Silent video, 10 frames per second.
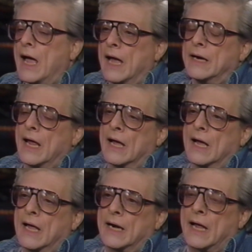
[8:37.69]
And,
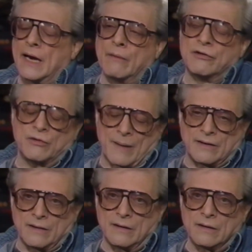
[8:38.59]
uh, and, I, and I was You know
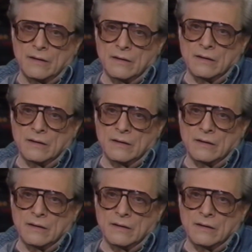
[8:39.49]
the two things I